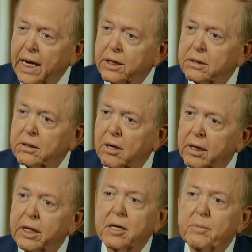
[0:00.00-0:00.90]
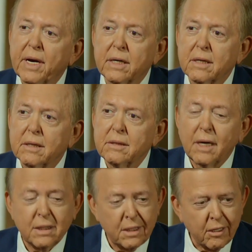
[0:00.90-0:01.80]
and talking about,
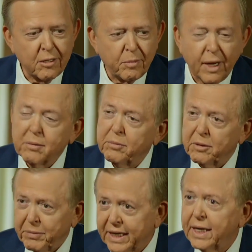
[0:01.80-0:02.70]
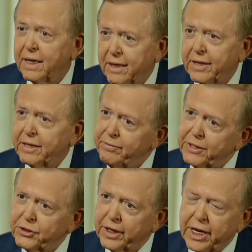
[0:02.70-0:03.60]
not talking about, but beginning the
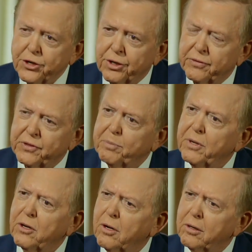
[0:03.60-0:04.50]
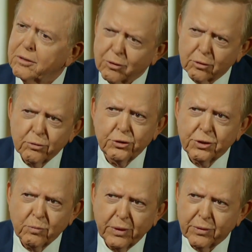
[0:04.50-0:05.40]
investigation of something called
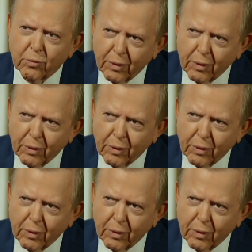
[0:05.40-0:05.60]
collusion with the